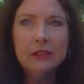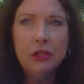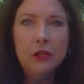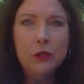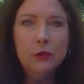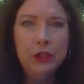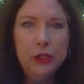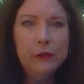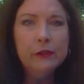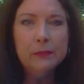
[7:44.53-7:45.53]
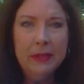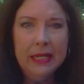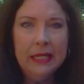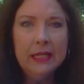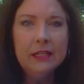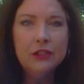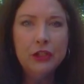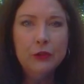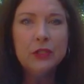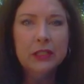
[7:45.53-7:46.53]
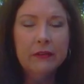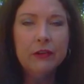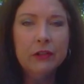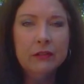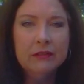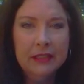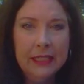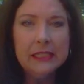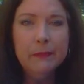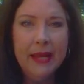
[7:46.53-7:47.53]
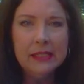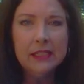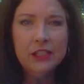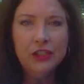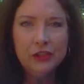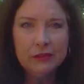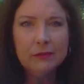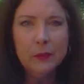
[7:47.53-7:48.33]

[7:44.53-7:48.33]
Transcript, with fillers: to use me to deliver his message,